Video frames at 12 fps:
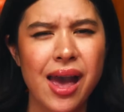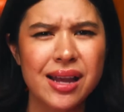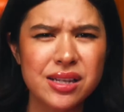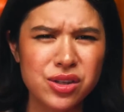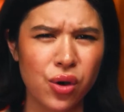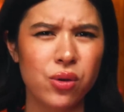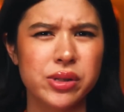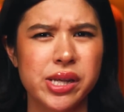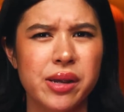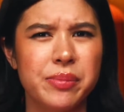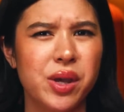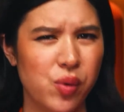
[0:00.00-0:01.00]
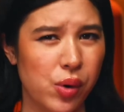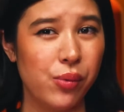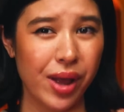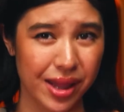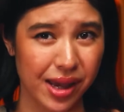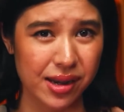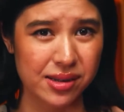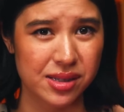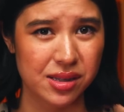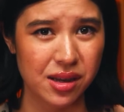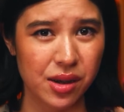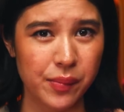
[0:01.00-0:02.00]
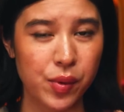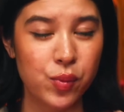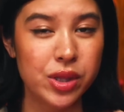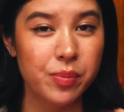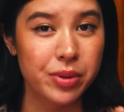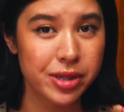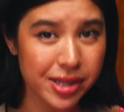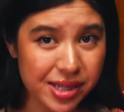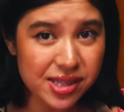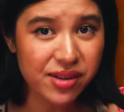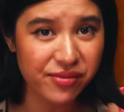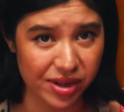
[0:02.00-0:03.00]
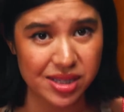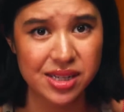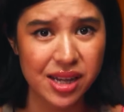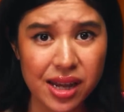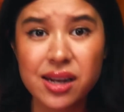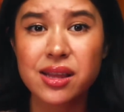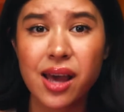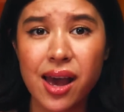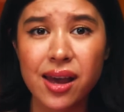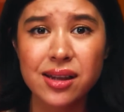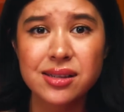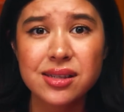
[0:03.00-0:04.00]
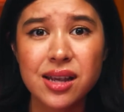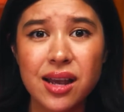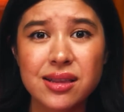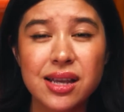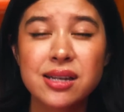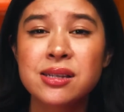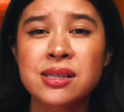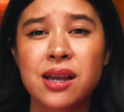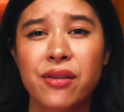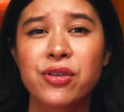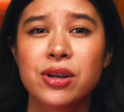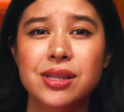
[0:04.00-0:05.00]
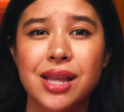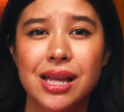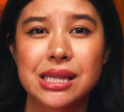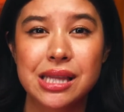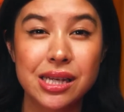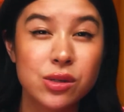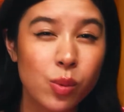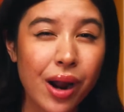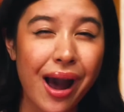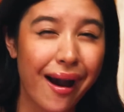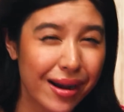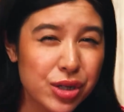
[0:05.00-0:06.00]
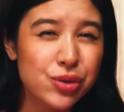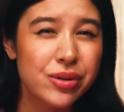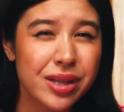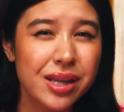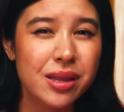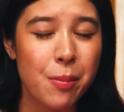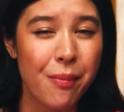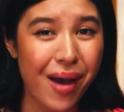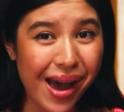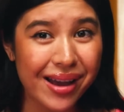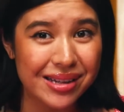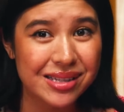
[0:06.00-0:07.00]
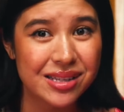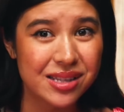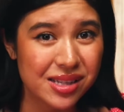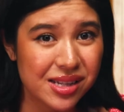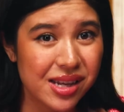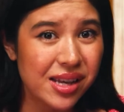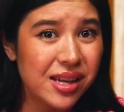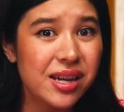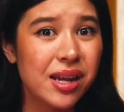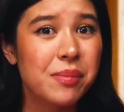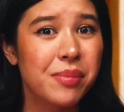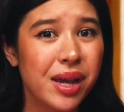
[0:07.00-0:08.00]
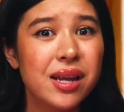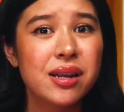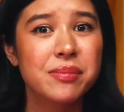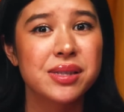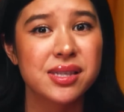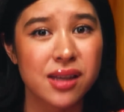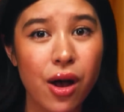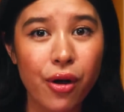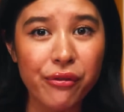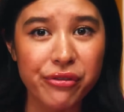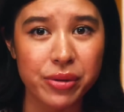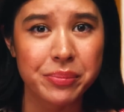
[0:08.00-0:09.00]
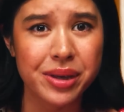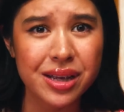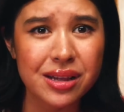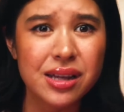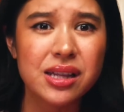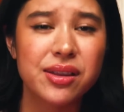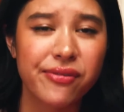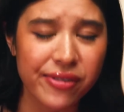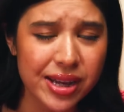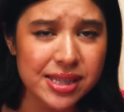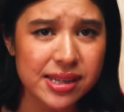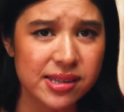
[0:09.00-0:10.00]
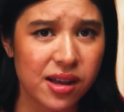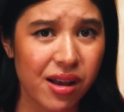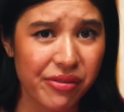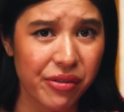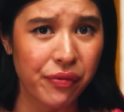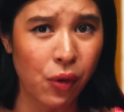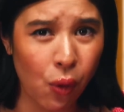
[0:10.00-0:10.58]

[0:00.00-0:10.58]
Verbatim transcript: Ed told him they were relics. But when the police investigated the heads, they discovered that these were actually the masks Gein had made himself from peeling the faces off of